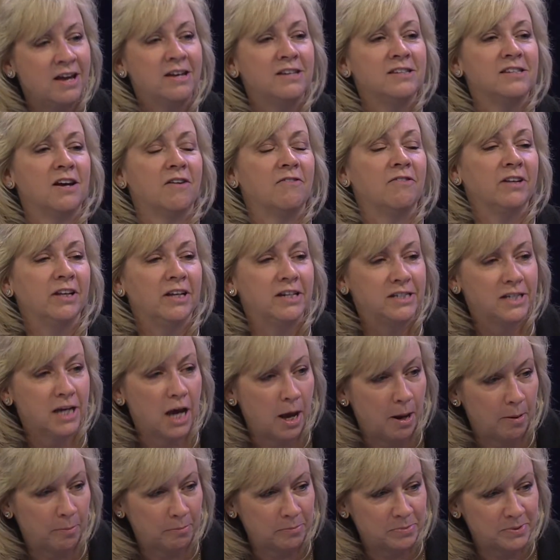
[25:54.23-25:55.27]
several
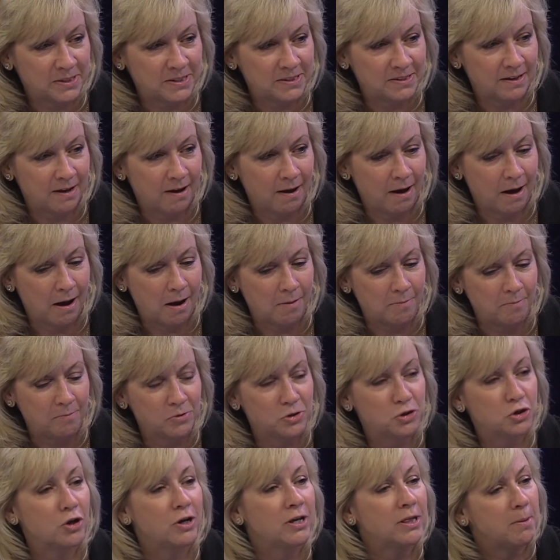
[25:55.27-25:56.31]
attempts um,
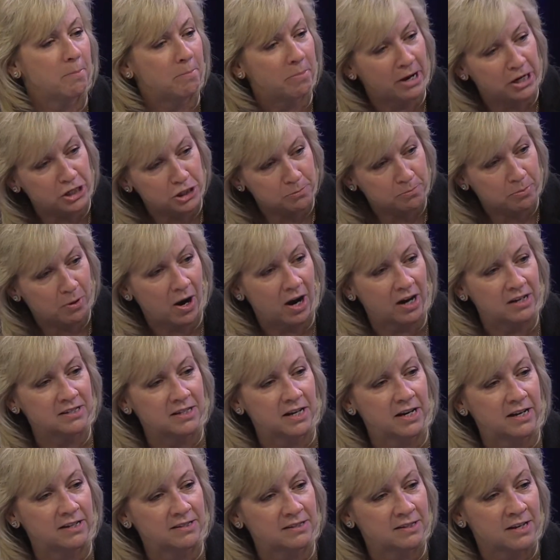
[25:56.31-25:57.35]
during the budget
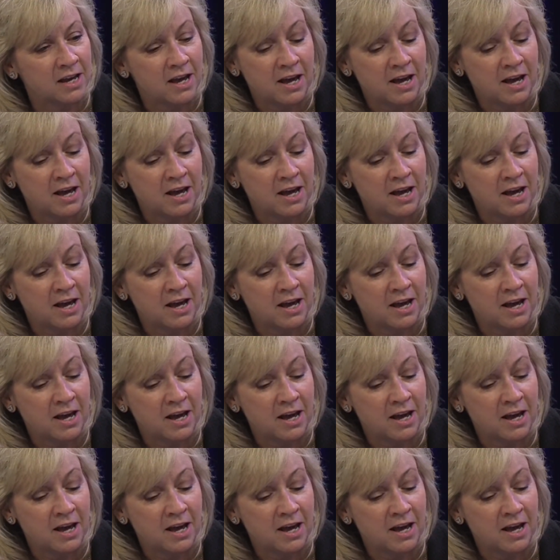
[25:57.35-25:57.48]
process